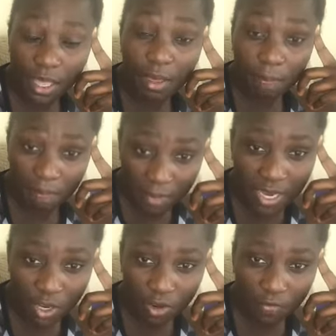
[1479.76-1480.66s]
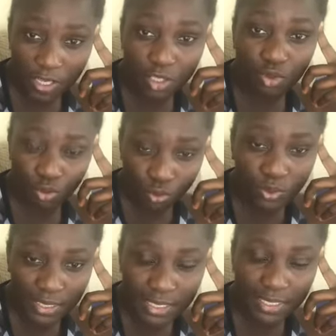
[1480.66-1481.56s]
Many of us do
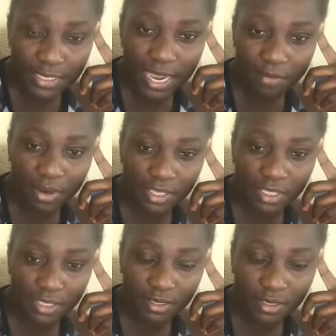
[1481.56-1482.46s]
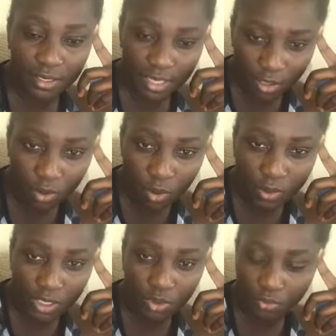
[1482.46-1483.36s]
need direction in
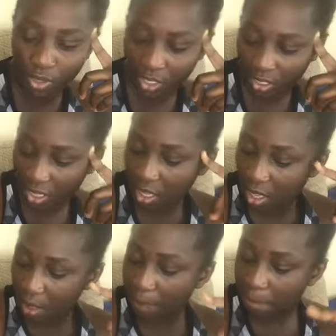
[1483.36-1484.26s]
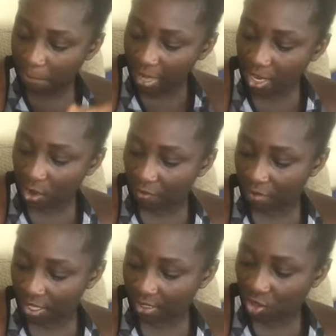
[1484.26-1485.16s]
going to read. Many of
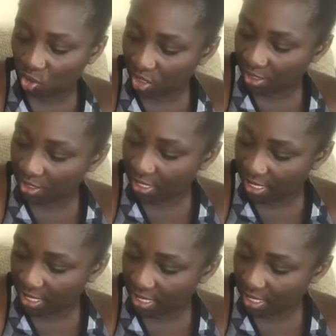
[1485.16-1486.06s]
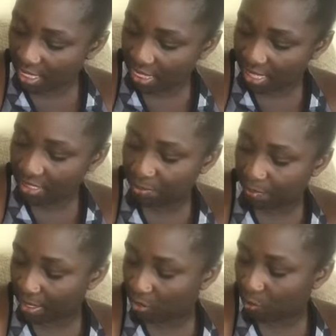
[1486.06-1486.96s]
us just need this
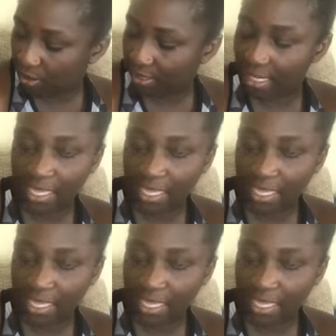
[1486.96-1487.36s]
bit which says